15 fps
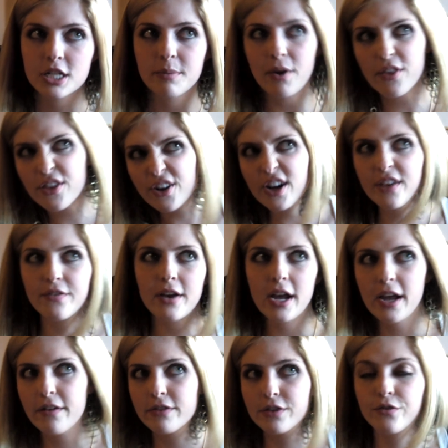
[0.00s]
averaged about
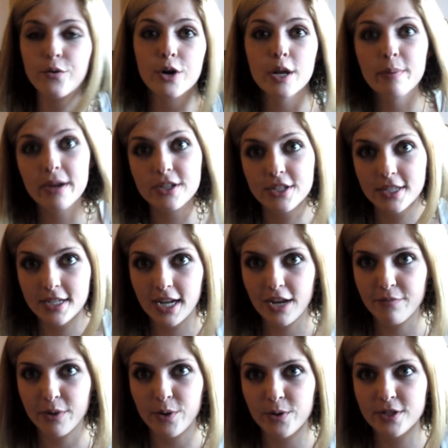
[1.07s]
35 to 40 pages a
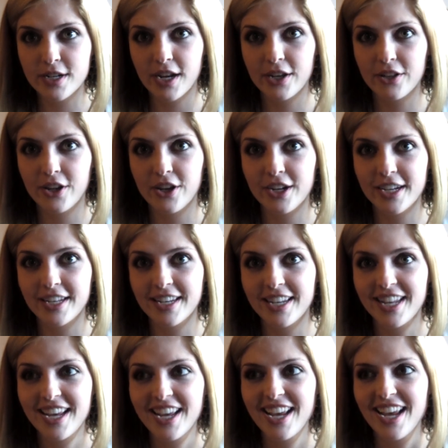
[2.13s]
day of my own dialogue, and
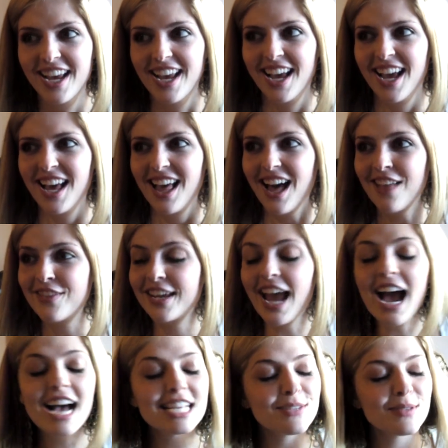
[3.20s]
the
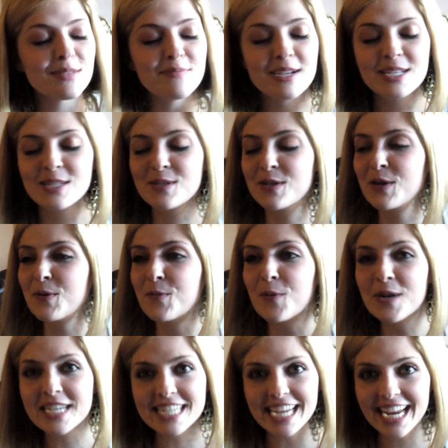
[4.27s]
cast was amazing. You get
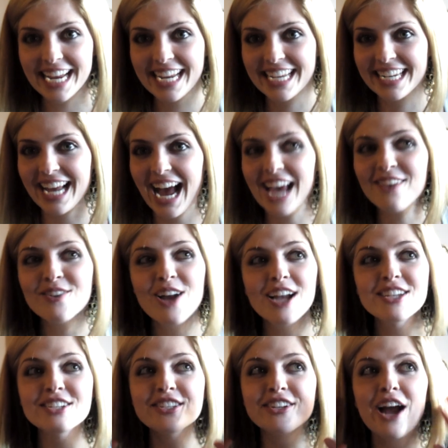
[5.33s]
one take, and I don't.
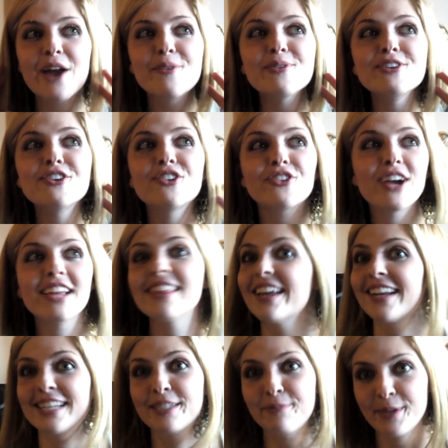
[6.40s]
I just I wouldn't trade
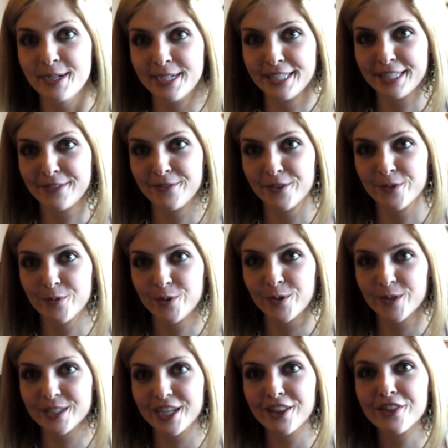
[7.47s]
that experience for the
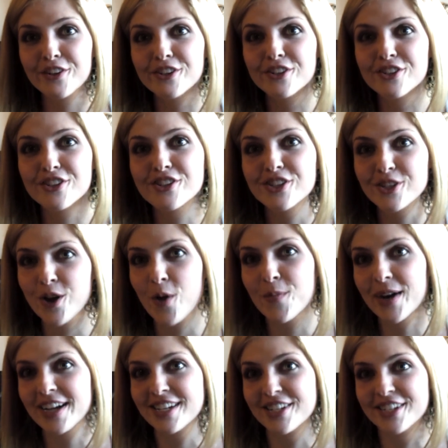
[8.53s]
world because I learned so
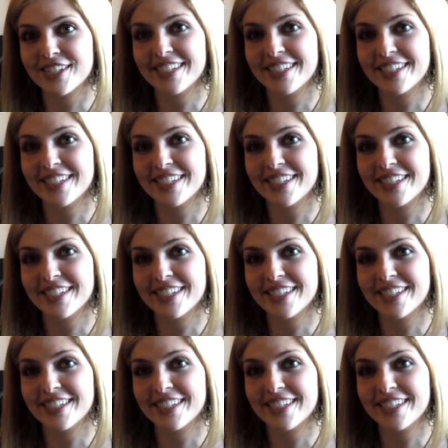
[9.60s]
much.